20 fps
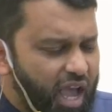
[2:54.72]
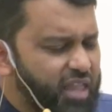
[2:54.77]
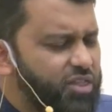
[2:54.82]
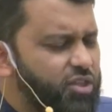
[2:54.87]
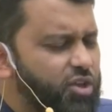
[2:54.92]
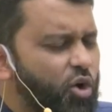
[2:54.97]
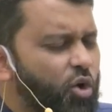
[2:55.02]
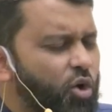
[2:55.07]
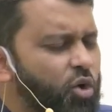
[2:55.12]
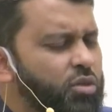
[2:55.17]

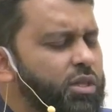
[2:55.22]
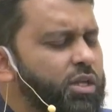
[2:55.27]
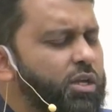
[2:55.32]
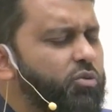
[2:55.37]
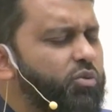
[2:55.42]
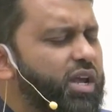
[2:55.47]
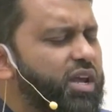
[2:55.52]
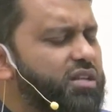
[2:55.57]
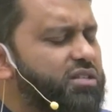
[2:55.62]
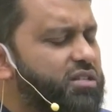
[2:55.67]
And the only
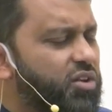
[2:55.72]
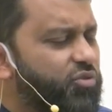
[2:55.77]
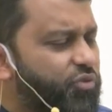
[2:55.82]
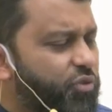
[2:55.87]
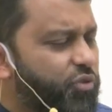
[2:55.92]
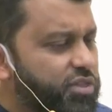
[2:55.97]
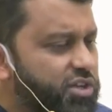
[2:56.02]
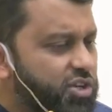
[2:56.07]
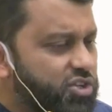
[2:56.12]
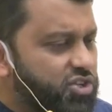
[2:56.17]
reason
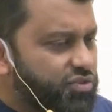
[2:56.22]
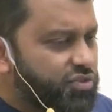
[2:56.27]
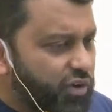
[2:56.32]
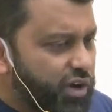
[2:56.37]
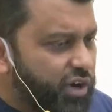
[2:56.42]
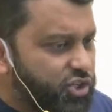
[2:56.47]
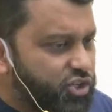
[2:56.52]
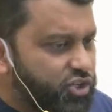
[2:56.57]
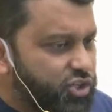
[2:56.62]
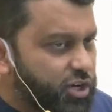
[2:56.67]
for this
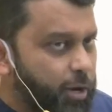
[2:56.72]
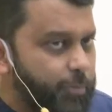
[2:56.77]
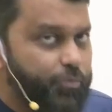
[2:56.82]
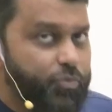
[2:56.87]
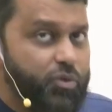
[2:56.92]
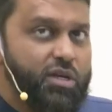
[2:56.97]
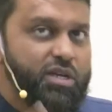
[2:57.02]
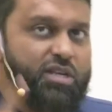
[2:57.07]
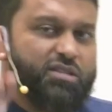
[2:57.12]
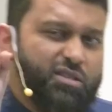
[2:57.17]

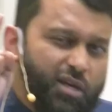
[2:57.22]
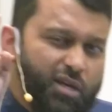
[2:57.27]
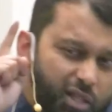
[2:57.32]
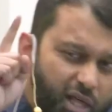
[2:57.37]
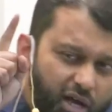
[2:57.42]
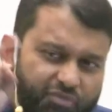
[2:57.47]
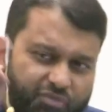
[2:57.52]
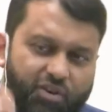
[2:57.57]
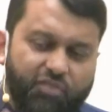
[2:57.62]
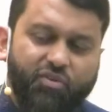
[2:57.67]
friendship is the
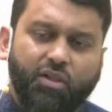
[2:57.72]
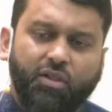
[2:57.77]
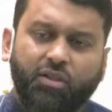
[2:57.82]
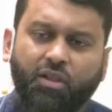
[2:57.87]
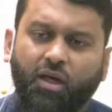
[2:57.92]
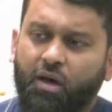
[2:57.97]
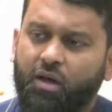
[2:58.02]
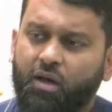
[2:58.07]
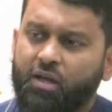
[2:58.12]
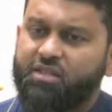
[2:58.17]
love of
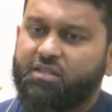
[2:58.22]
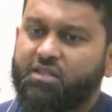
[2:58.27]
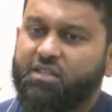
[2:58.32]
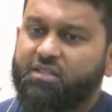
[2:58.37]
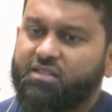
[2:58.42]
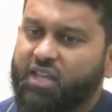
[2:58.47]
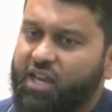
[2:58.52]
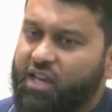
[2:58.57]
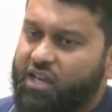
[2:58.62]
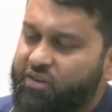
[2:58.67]
Allah, is the
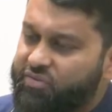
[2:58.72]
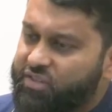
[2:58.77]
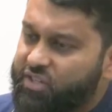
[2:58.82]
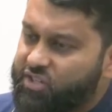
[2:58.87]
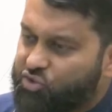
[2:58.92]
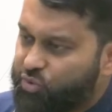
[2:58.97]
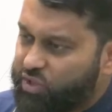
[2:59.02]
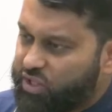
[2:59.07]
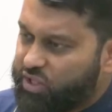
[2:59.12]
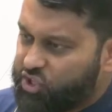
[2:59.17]
sake of
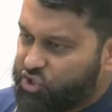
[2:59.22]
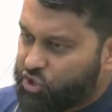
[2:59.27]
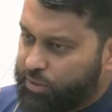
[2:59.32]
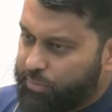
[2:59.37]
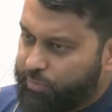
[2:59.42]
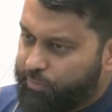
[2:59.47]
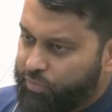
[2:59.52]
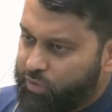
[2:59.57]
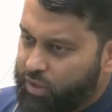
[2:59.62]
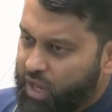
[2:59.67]
this
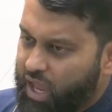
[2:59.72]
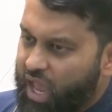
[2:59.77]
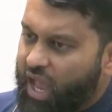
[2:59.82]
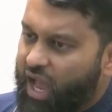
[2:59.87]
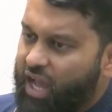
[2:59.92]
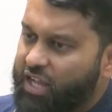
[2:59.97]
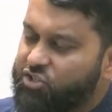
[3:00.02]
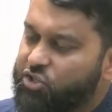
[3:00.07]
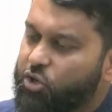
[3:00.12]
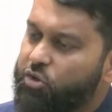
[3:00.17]
religion.
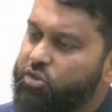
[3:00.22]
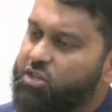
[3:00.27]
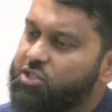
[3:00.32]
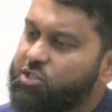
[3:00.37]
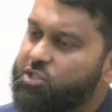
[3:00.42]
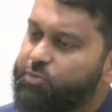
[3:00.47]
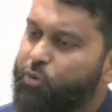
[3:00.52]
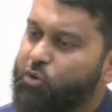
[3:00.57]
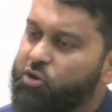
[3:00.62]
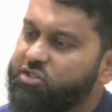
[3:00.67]
And so
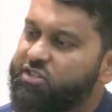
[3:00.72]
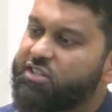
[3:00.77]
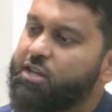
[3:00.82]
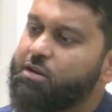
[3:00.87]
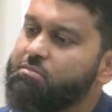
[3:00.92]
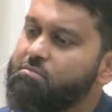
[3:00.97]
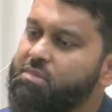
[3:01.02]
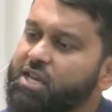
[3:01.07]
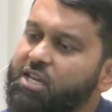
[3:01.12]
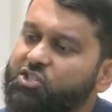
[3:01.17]
this
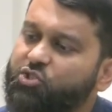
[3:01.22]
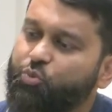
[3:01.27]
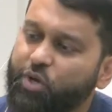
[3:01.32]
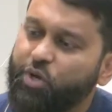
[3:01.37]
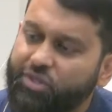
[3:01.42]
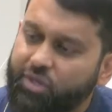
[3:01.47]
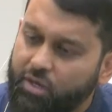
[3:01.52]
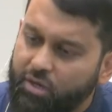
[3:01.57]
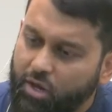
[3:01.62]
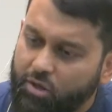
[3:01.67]
person meets
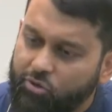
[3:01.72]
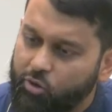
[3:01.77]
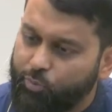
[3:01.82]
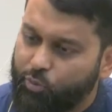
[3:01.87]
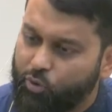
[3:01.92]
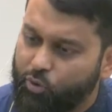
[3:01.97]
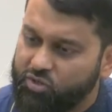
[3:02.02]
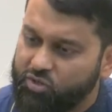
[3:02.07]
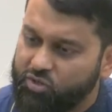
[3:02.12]
with another